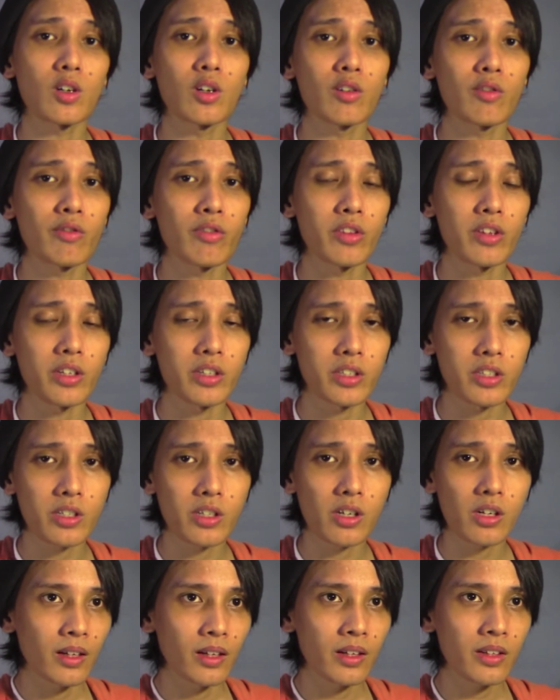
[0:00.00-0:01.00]
of the
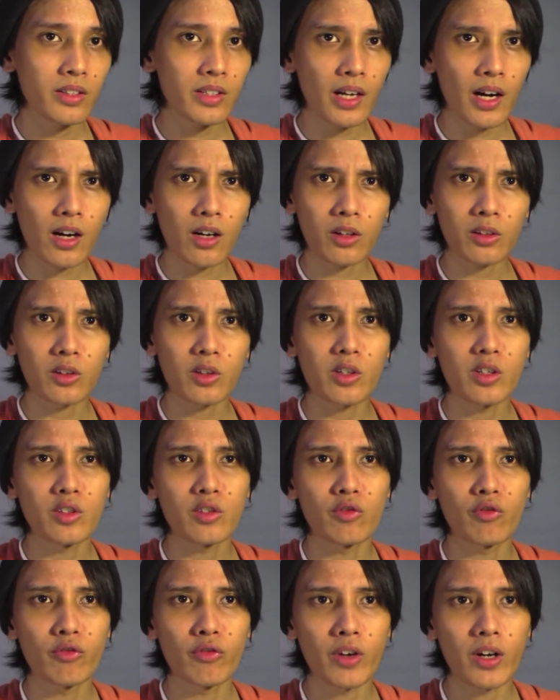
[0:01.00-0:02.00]
year. His character
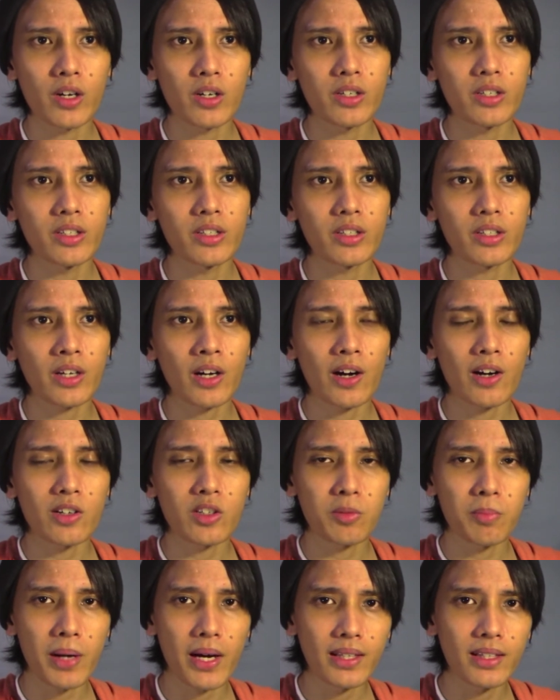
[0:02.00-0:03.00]
is very
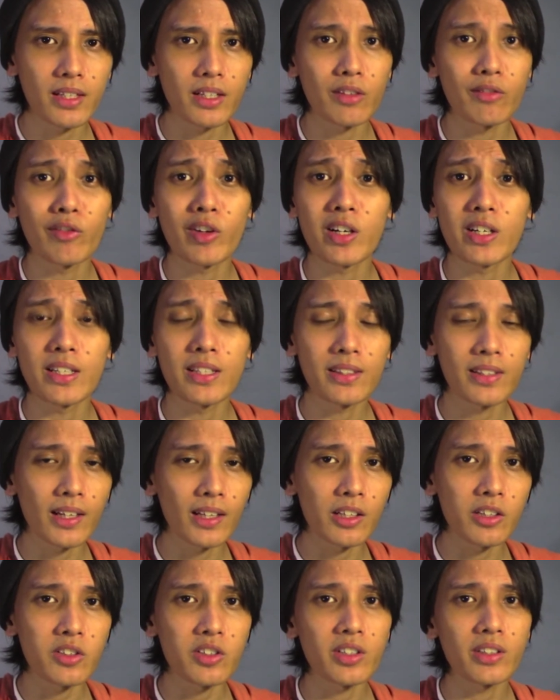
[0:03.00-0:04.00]
charismatic and very
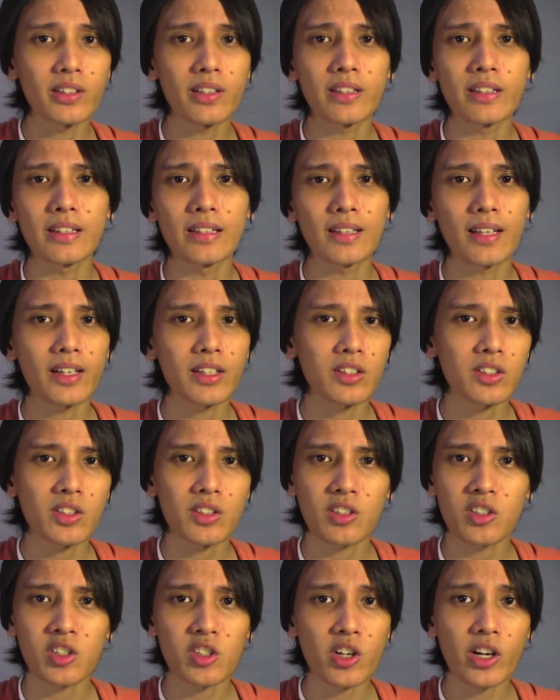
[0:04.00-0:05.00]
intelligent, and he likes
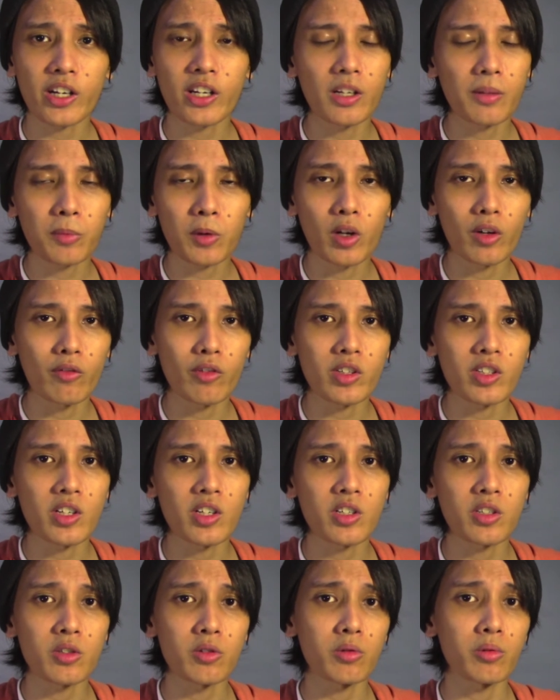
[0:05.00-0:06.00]
striking up
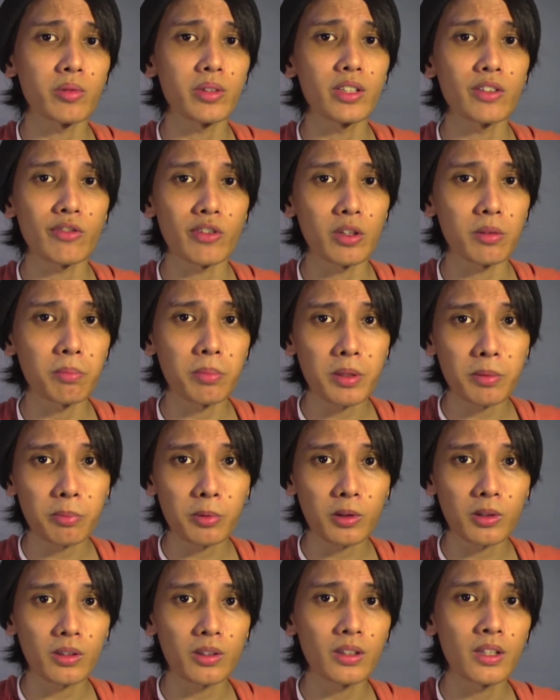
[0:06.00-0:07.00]
conversations with different
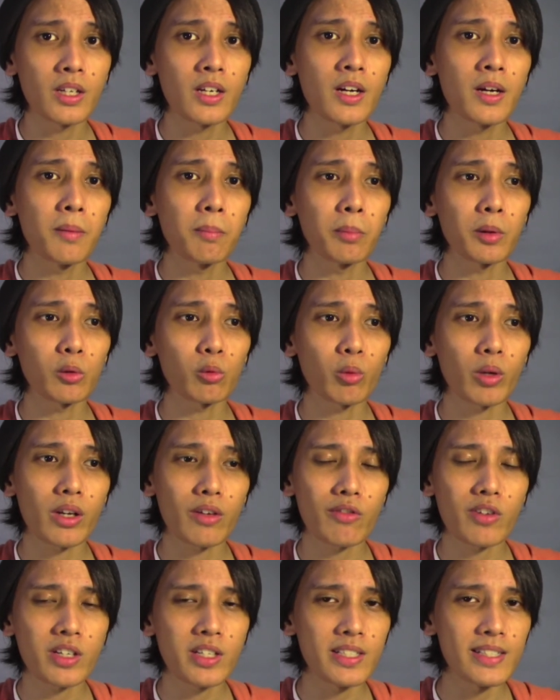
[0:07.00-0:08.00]
people, but
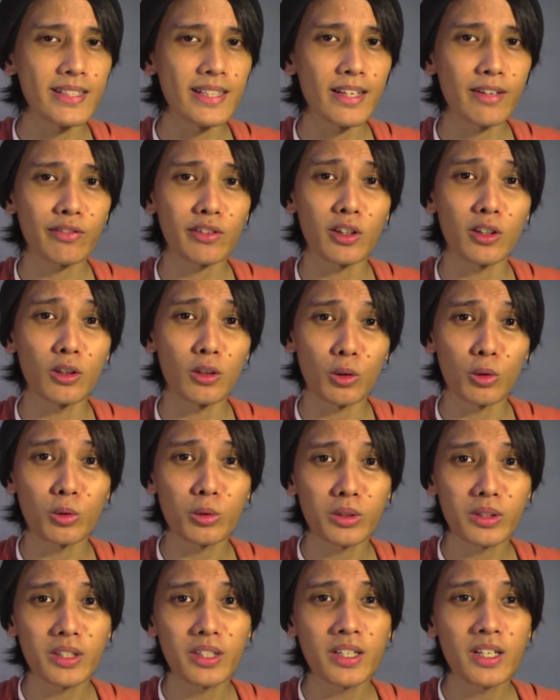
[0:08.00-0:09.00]
whenever he's left
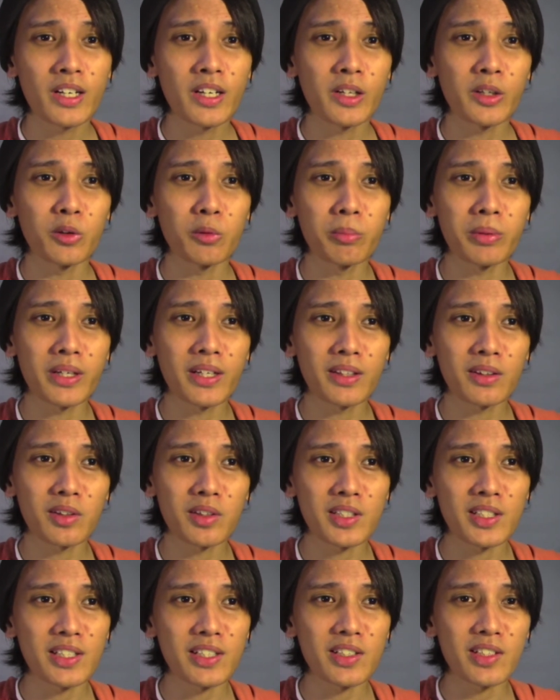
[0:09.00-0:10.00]
alone, you begin to
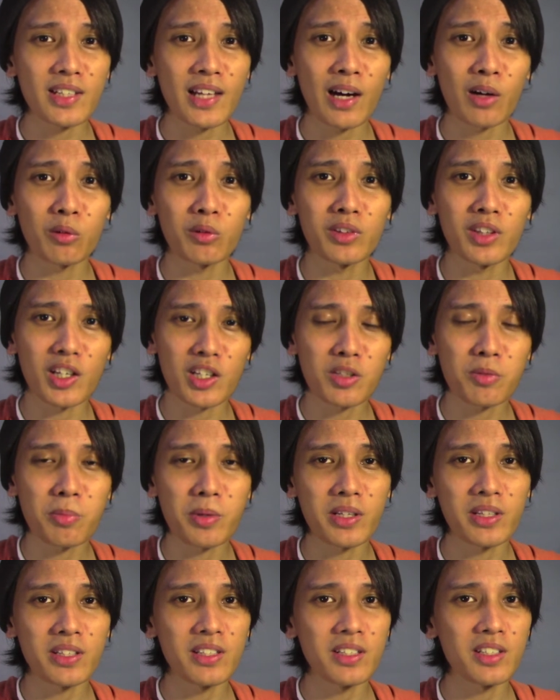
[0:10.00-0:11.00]
see just how
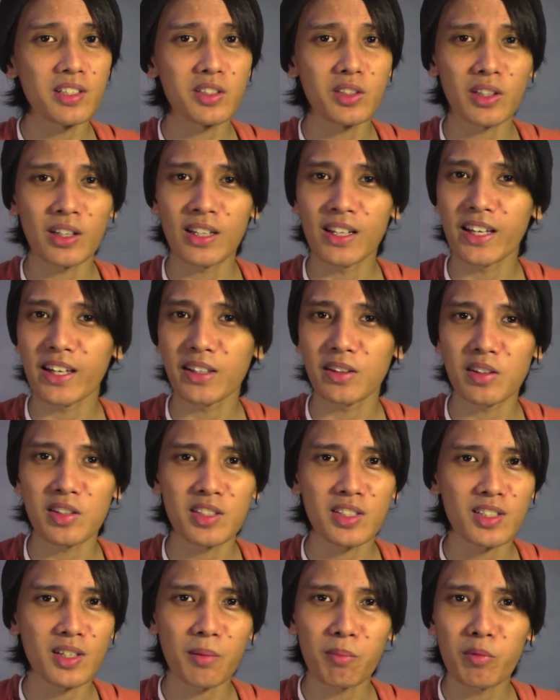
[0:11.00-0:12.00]
desperate he is to cling to
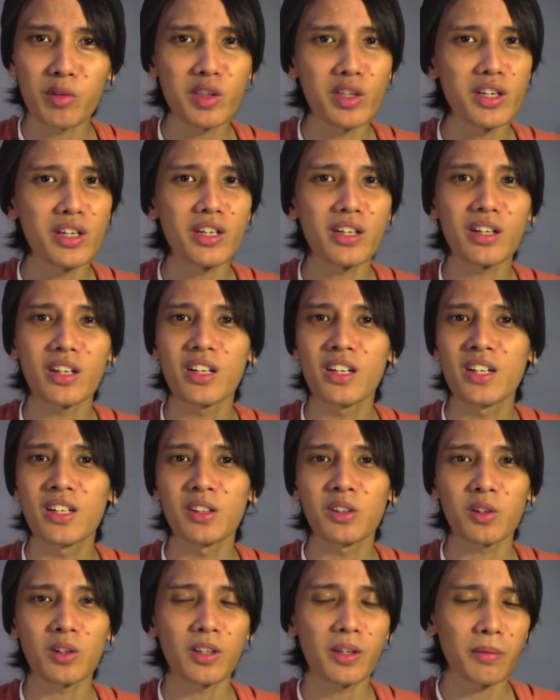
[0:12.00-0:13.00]
something,
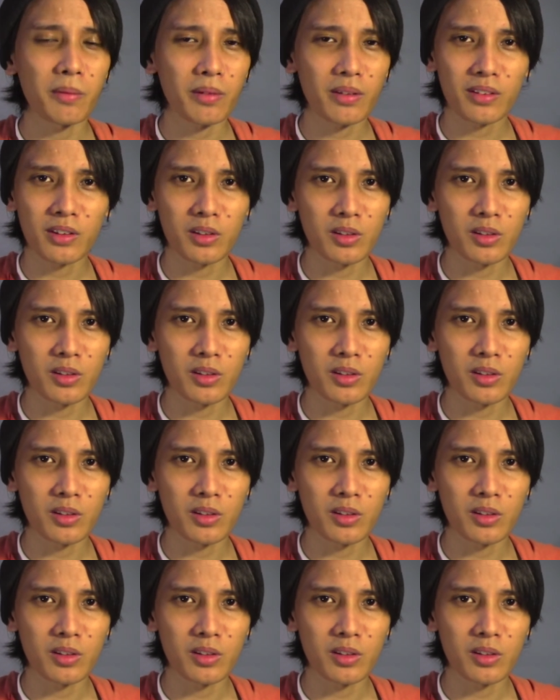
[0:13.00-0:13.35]
to cling